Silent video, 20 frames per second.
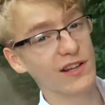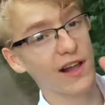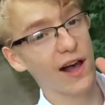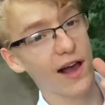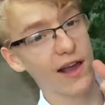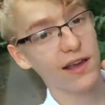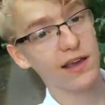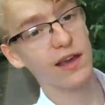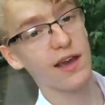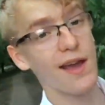a
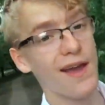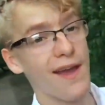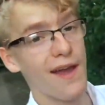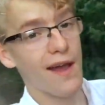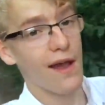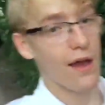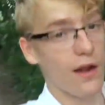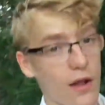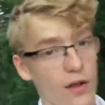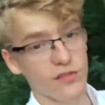like
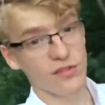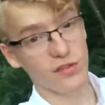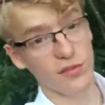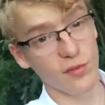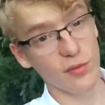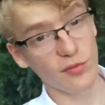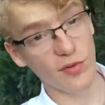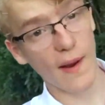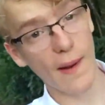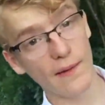and also
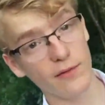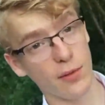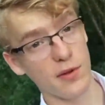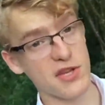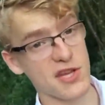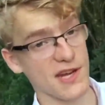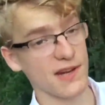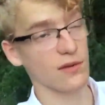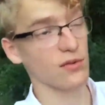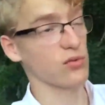subscribe to my
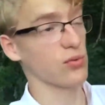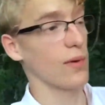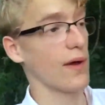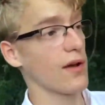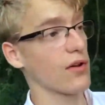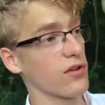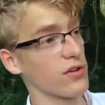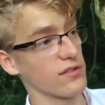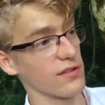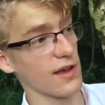channel as
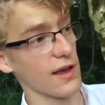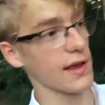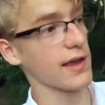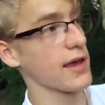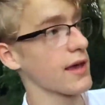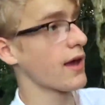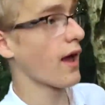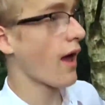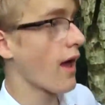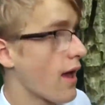well, because
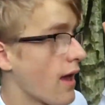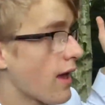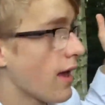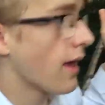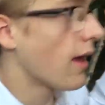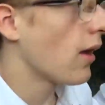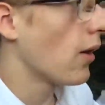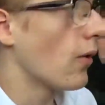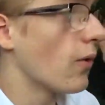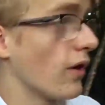like
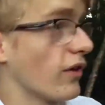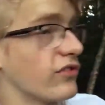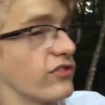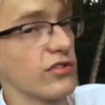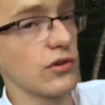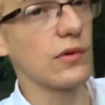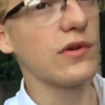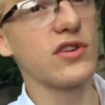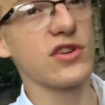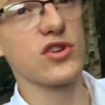we're on
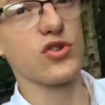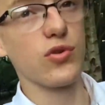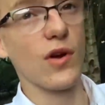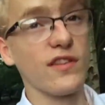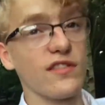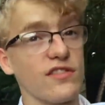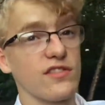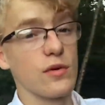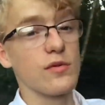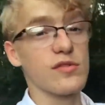
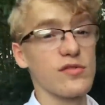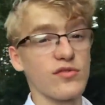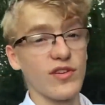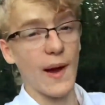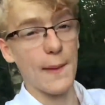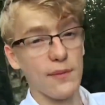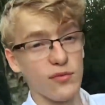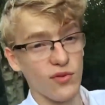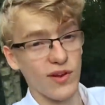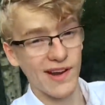222
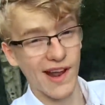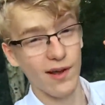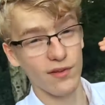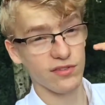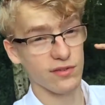subscribers right now.